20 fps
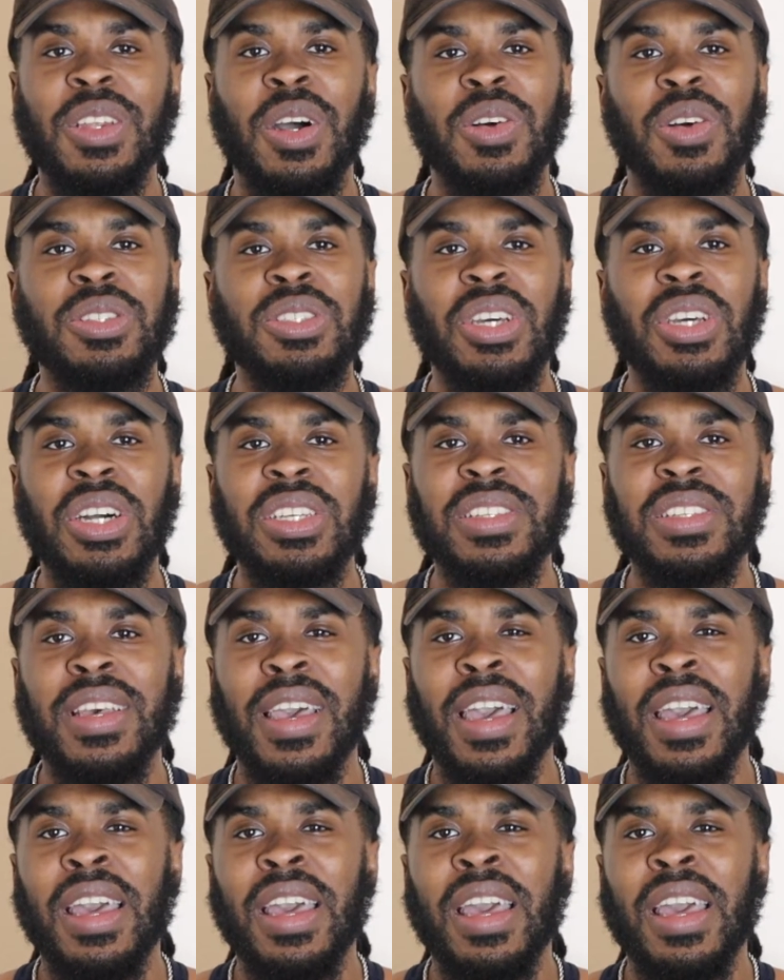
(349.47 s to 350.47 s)
just
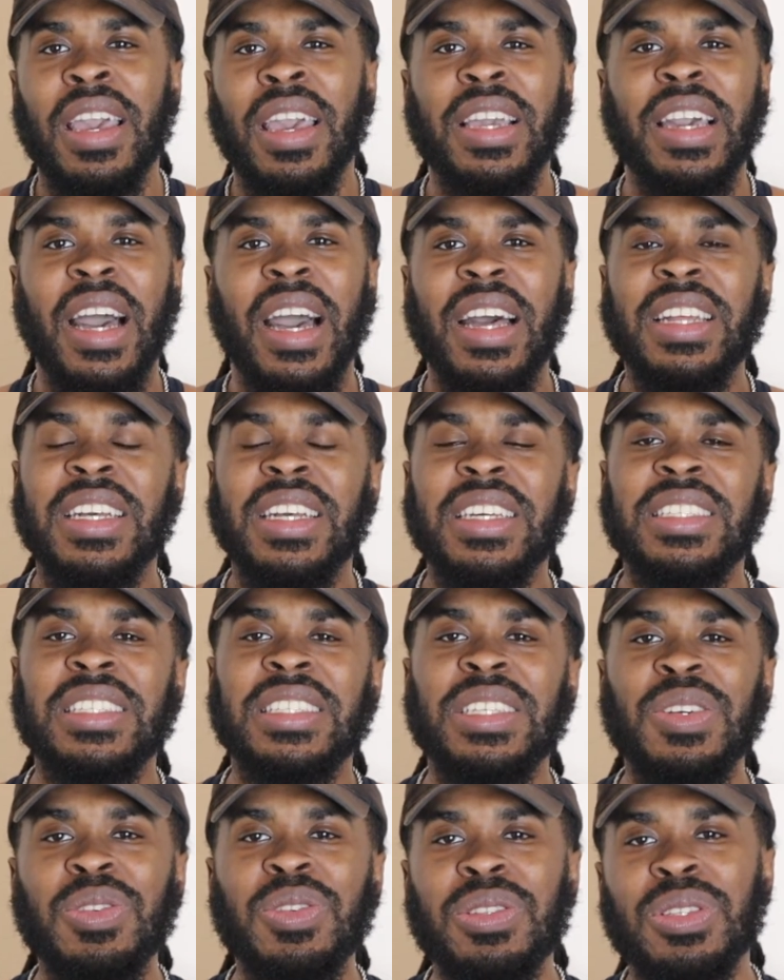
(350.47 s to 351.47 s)
got his
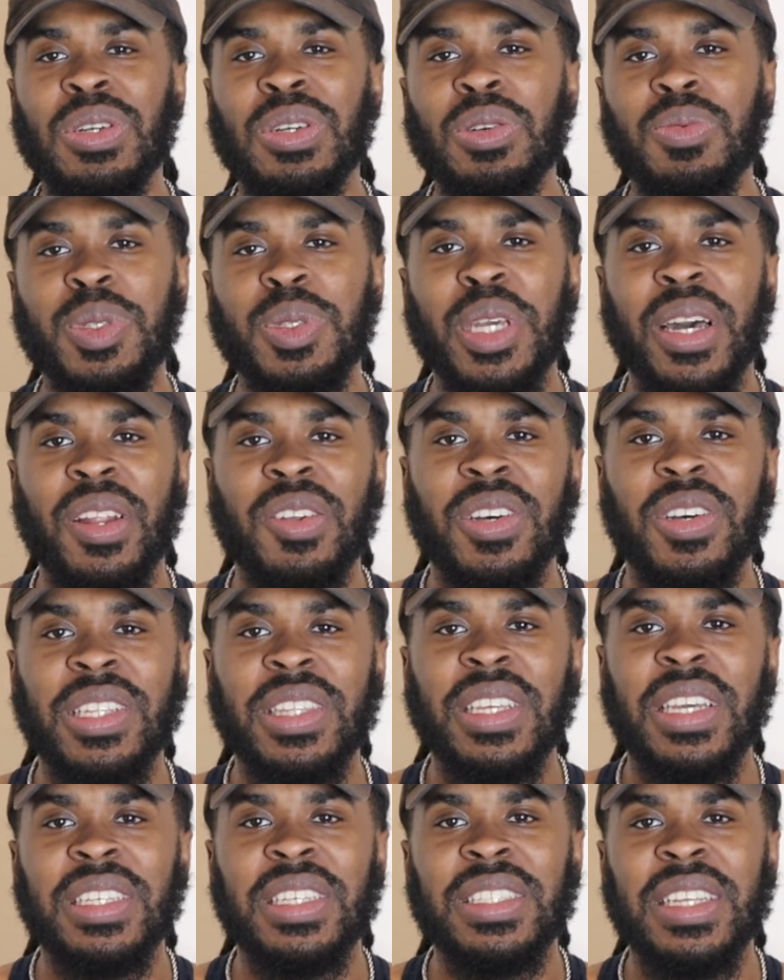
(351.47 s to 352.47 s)
YouTube channel and
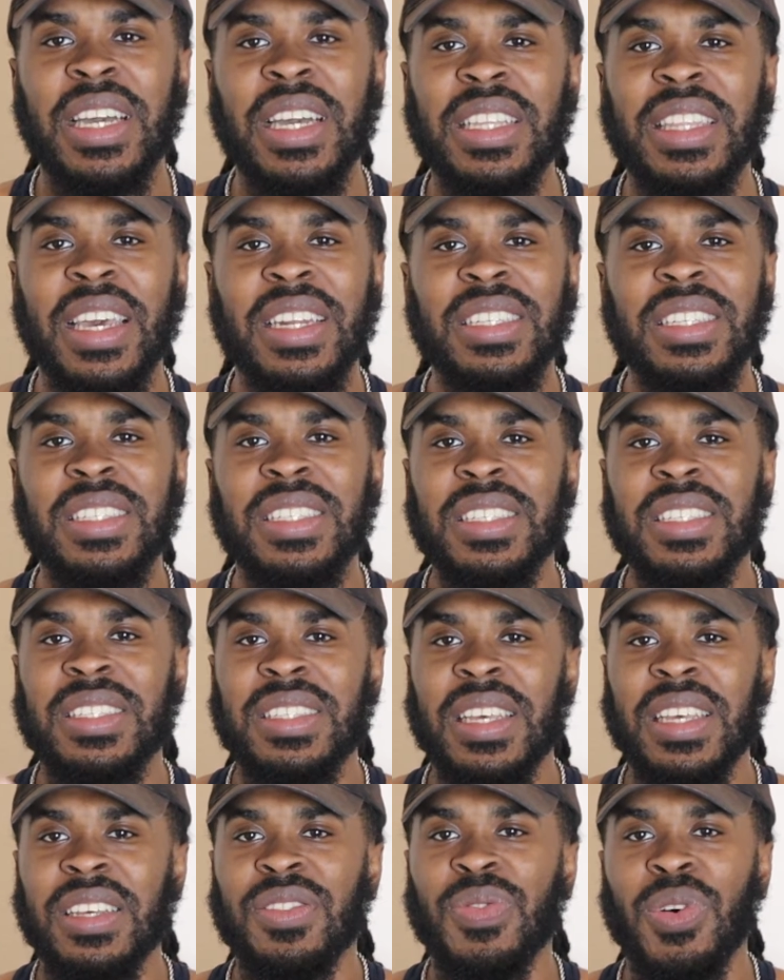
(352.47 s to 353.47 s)
things like that as
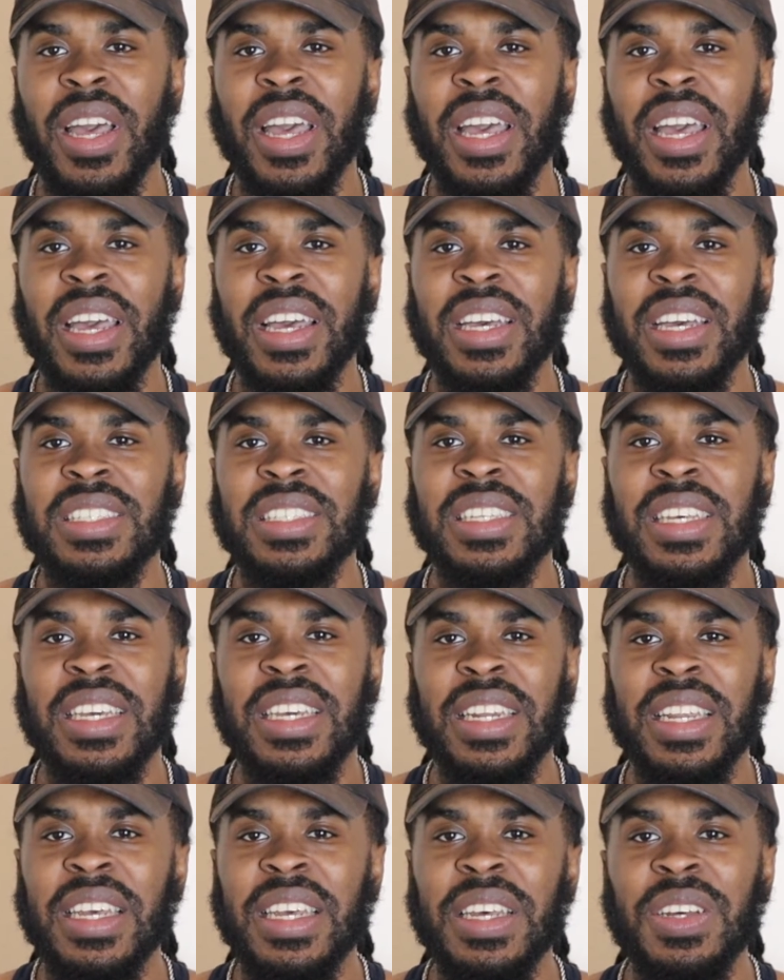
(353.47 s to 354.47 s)
successful as it
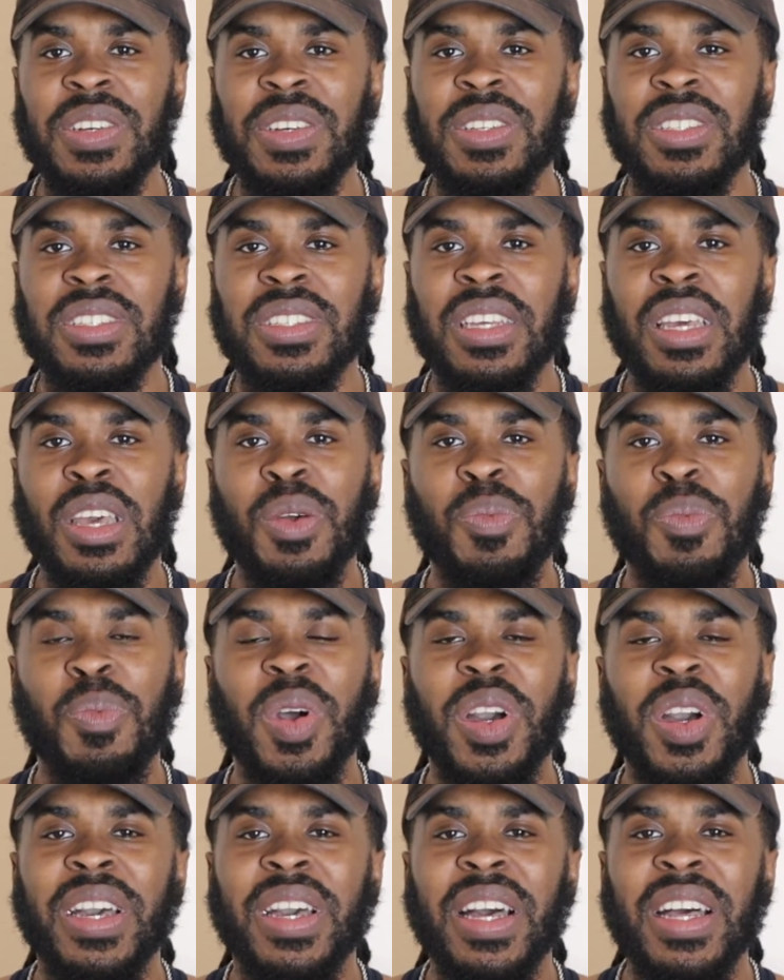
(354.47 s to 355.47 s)
is?
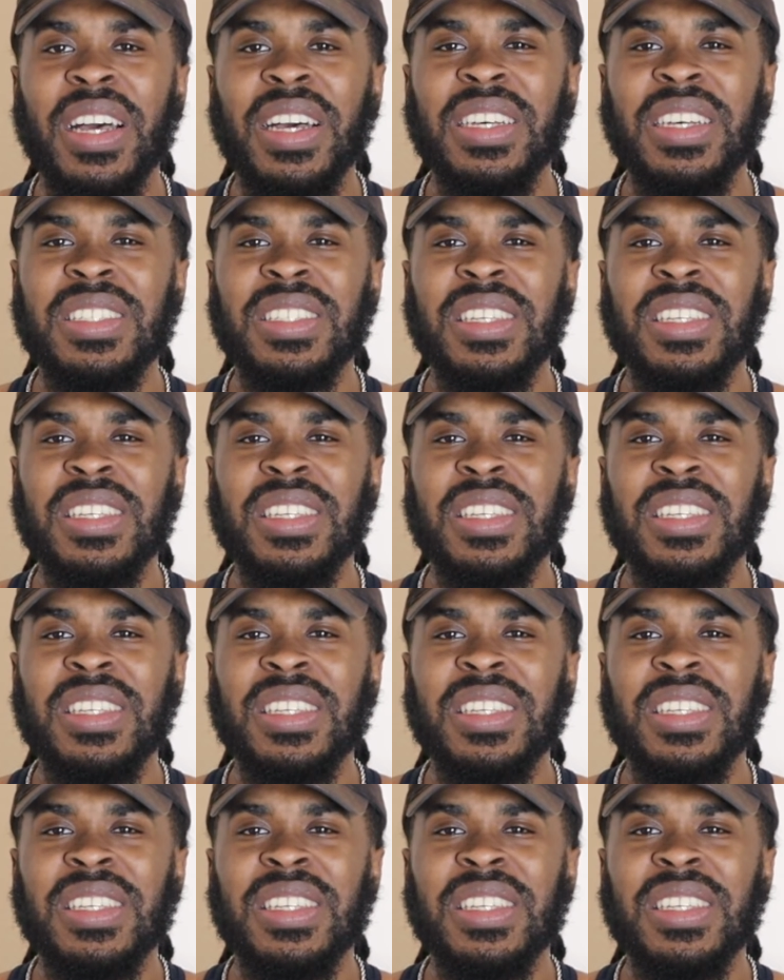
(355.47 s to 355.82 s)
Because